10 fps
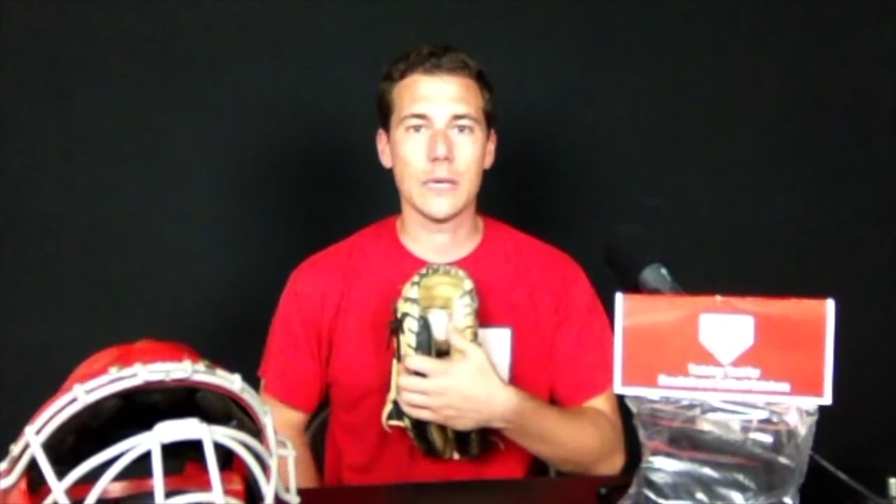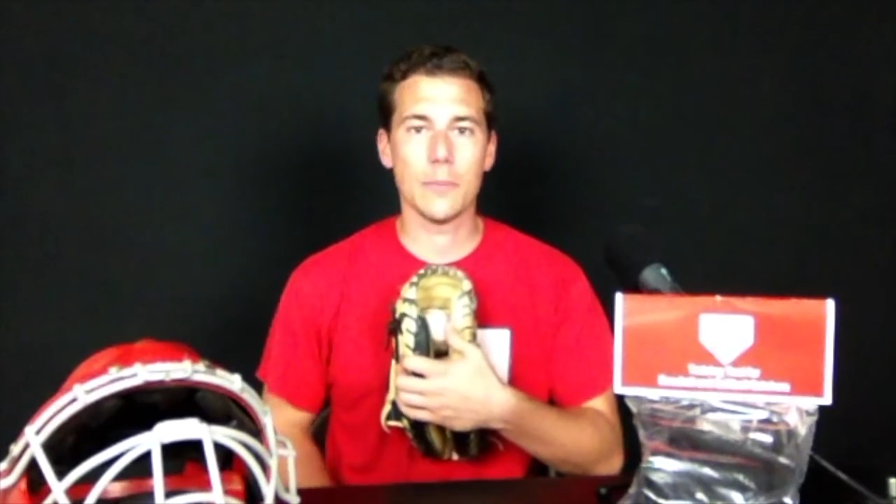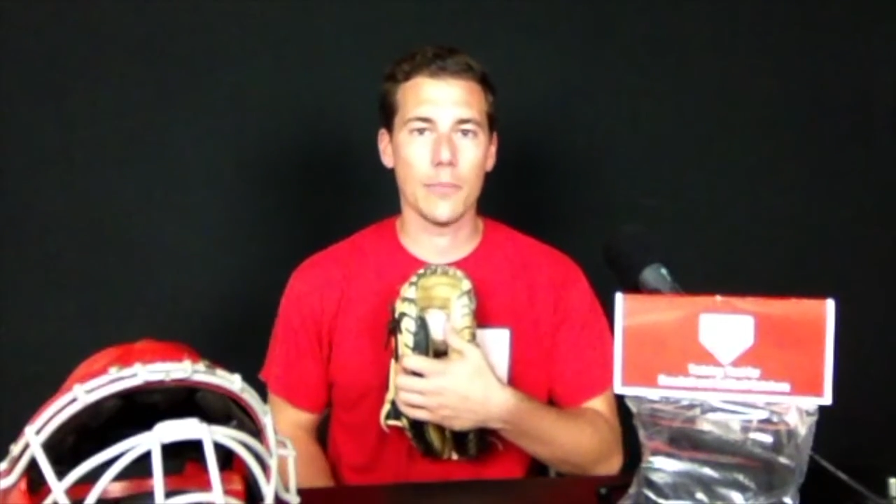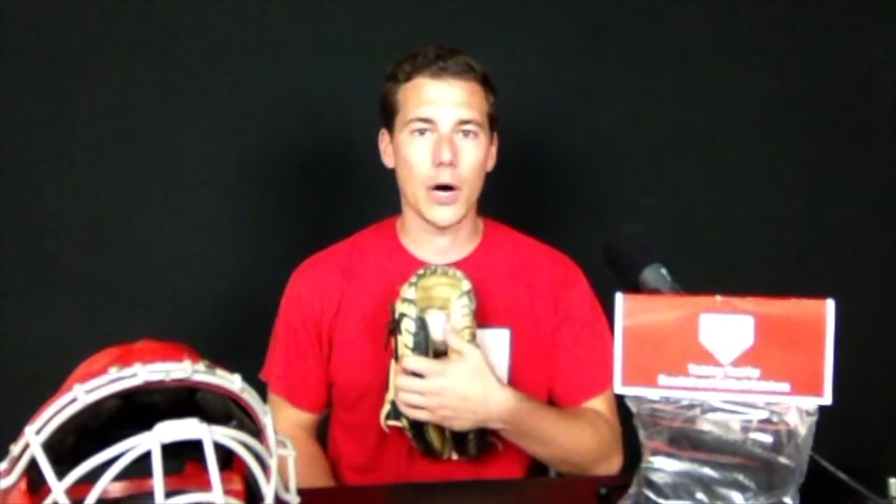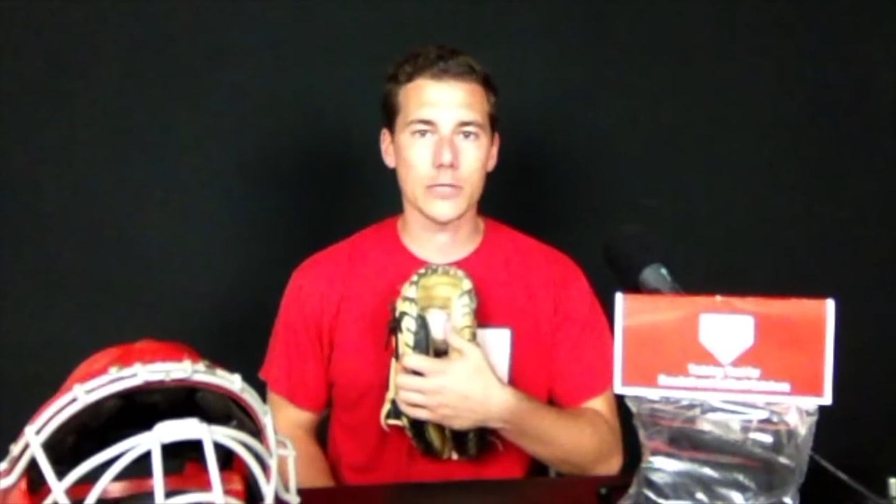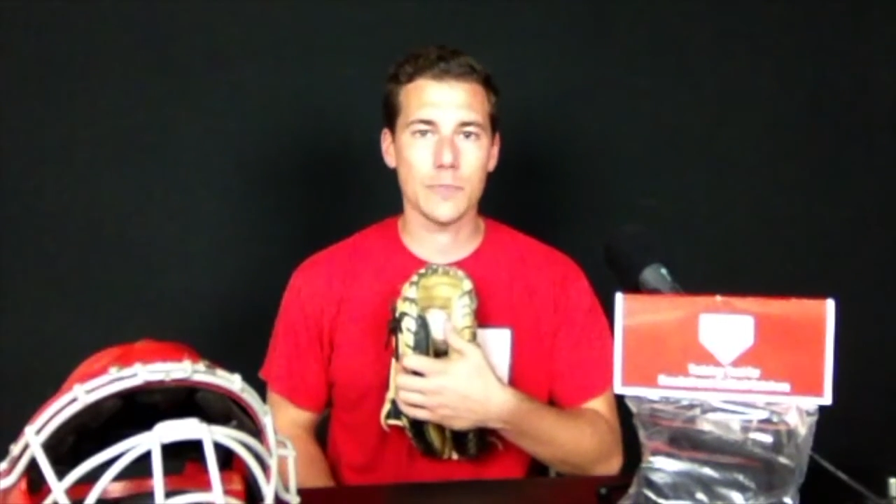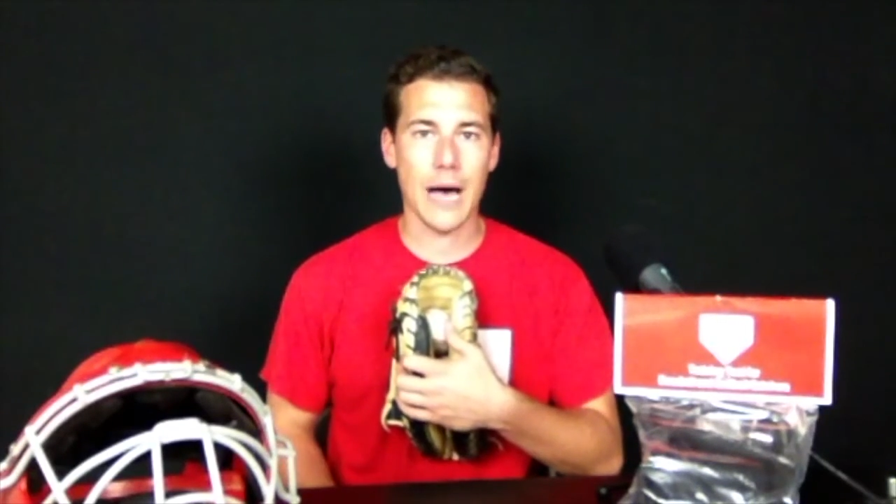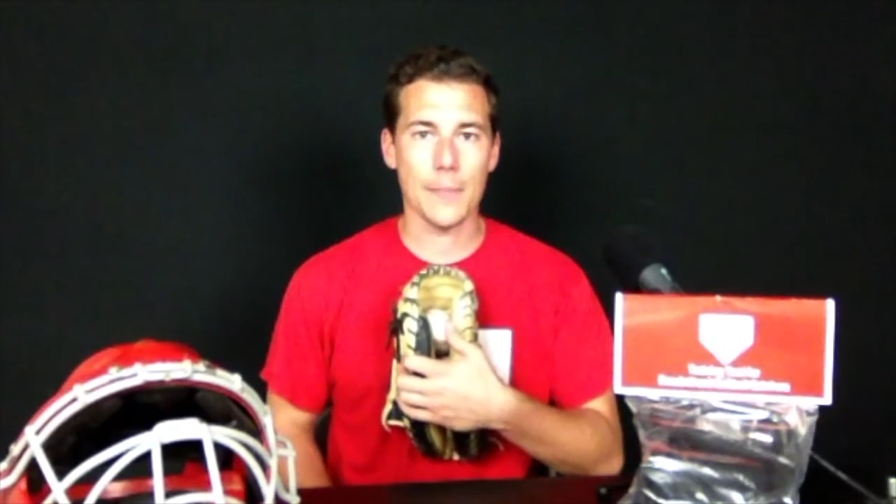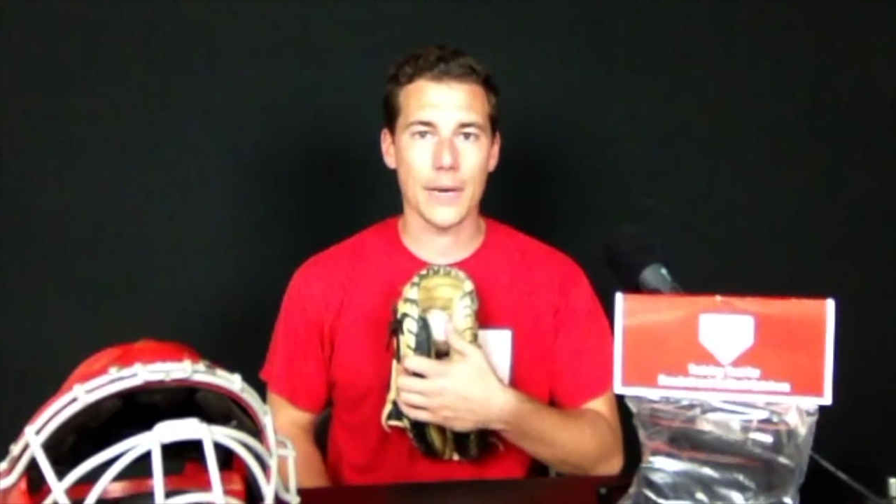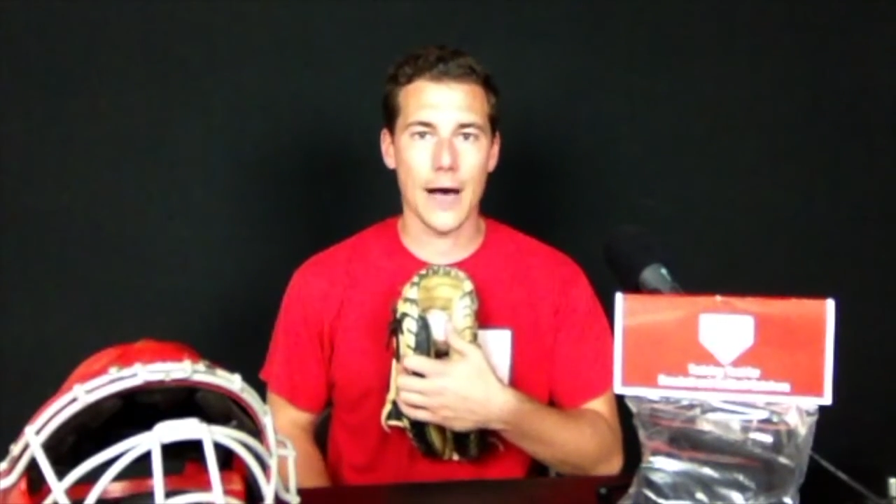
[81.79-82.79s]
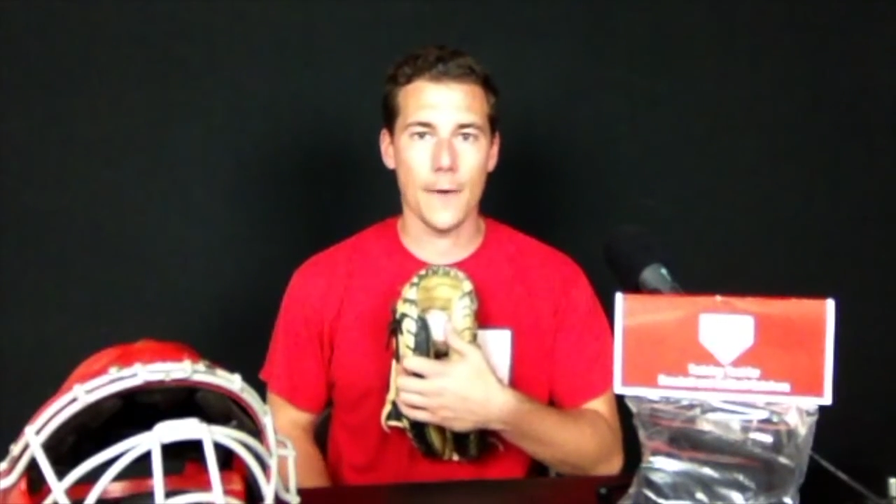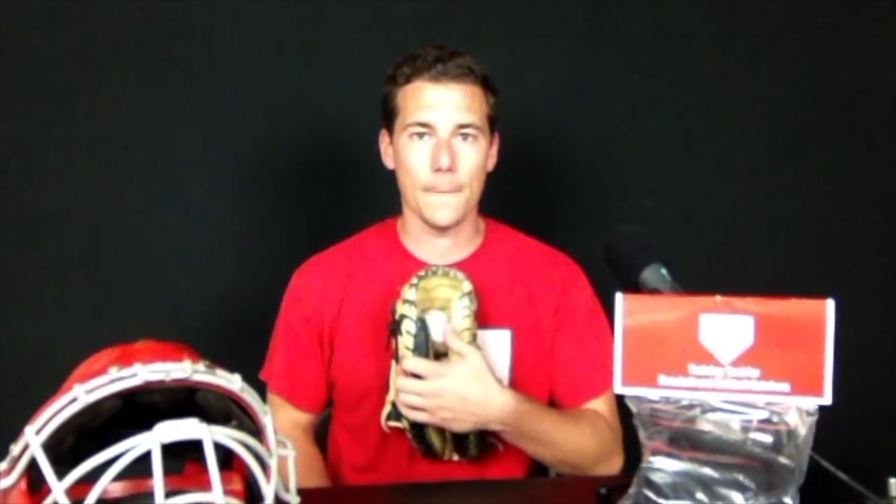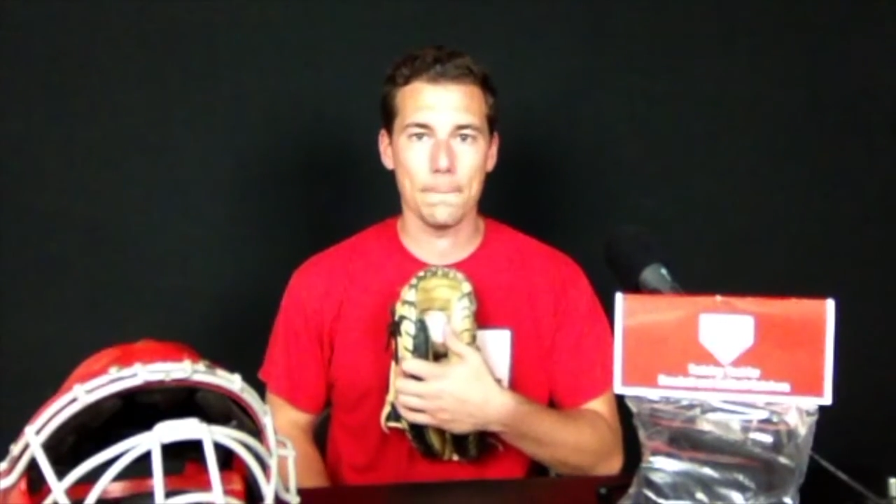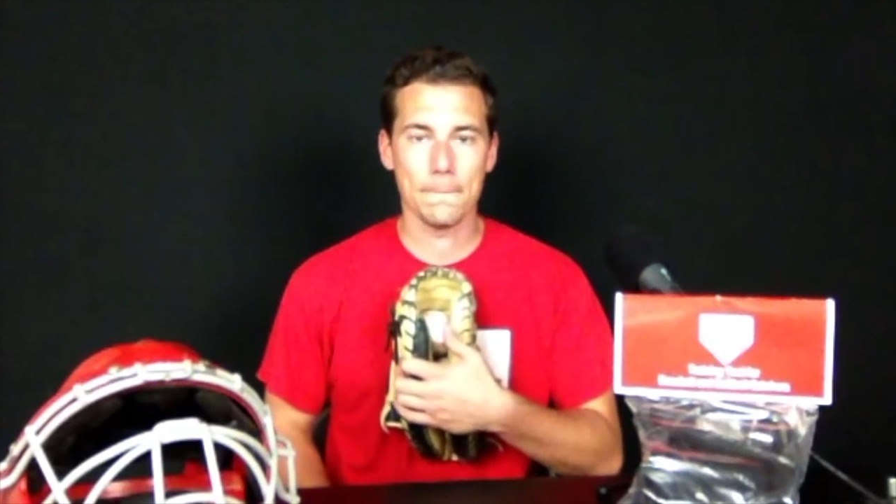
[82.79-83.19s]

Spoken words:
keeping balls popping out,